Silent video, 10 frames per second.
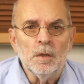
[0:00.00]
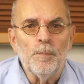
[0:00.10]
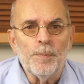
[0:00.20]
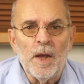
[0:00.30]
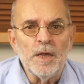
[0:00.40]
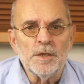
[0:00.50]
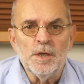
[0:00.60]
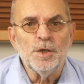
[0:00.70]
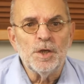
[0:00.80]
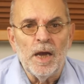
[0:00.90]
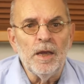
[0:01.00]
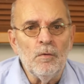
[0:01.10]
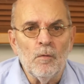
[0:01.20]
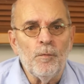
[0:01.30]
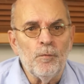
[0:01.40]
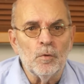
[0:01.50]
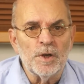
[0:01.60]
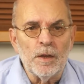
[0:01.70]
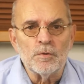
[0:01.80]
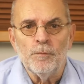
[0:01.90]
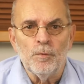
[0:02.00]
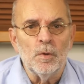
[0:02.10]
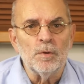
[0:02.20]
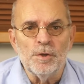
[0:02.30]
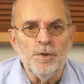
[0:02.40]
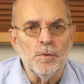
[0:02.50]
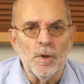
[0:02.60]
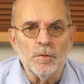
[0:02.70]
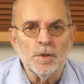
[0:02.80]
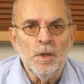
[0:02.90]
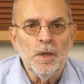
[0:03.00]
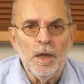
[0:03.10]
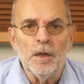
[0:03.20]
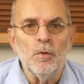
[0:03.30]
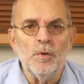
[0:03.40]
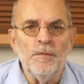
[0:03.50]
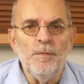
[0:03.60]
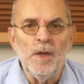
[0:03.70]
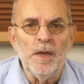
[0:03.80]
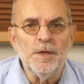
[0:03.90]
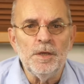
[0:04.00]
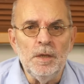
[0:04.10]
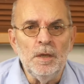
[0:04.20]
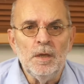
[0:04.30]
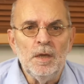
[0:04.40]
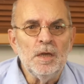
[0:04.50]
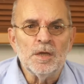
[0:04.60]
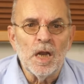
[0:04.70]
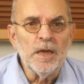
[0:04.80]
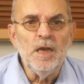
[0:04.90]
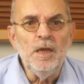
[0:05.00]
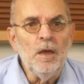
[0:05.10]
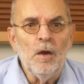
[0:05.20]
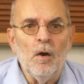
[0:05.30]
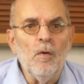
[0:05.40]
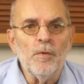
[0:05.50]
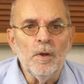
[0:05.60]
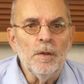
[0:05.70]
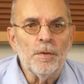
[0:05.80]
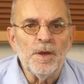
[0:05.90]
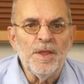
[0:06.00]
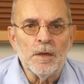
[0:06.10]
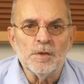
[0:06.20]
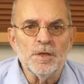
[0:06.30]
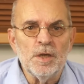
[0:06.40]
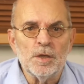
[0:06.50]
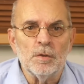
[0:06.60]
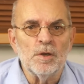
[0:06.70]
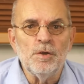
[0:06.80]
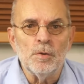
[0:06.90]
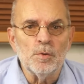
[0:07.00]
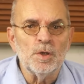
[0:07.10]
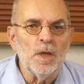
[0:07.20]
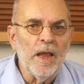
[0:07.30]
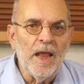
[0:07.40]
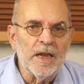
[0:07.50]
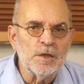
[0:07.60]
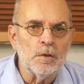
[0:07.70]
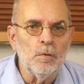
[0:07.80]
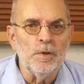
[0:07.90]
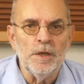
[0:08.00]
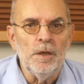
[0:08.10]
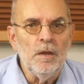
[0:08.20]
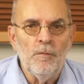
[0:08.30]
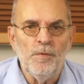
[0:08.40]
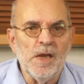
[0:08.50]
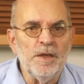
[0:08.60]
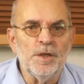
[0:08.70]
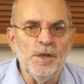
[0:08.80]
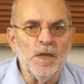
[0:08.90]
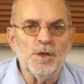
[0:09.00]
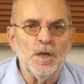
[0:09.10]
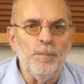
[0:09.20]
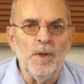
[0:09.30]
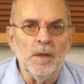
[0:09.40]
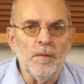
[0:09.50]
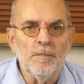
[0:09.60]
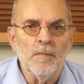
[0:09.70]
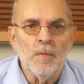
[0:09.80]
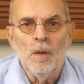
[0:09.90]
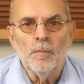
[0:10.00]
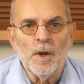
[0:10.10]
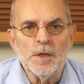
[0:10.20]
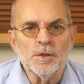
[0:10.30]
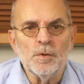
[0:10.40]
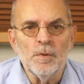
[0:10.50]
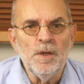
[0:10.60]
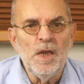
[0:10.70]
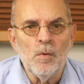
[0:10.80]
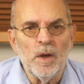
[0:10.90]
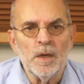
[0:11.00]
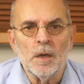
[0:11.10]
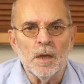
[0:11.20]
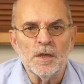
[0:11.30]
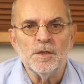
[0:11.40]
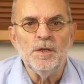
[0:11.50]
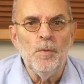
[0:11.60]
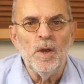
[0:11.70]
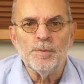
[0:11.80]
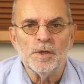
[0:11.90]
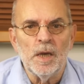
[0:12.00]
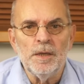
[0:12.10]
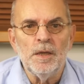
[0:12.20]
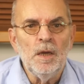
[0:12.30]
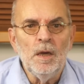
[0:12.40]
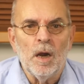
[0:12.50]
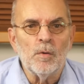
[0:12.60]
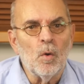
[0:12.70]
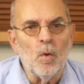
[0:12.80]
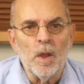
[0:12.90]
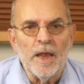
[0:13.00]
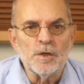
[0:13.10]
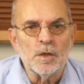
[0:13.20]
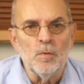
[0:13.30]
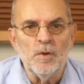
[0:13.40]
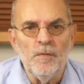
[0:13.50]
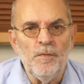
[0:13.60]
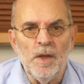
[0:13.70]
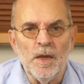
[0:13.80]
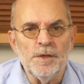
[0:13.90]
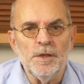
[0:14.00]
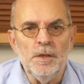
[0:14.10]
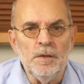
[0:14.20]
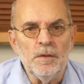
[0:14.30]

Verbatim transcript: the price is shy of €4,400 including VAT, slightly over €3,600 excluding VAT and shipping. Prices on the DIY Class D website are all excluding VAT.